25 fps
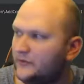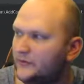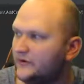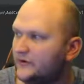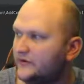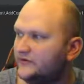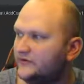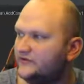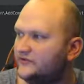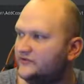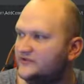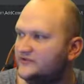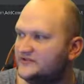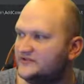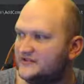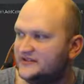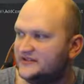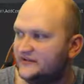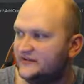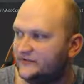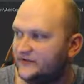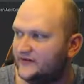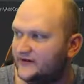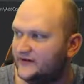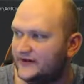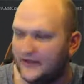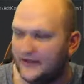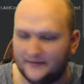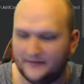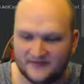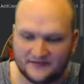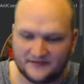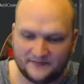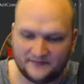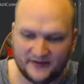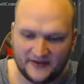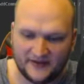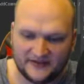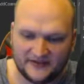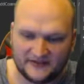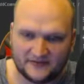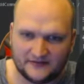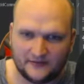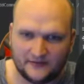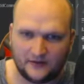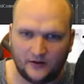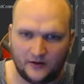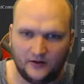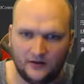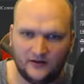going to use a different namespace
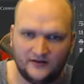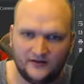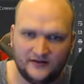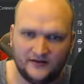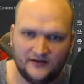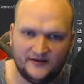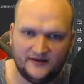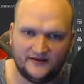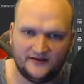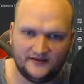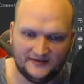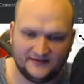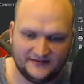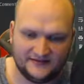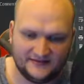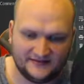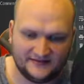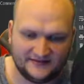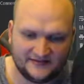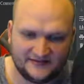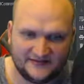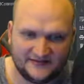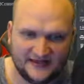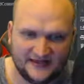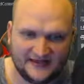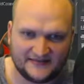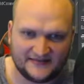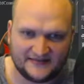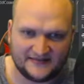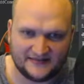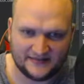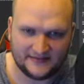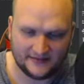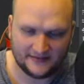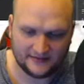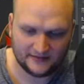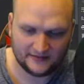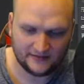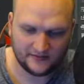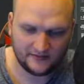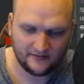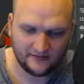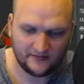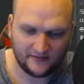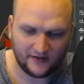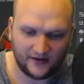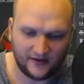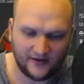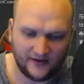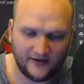called
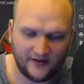test.app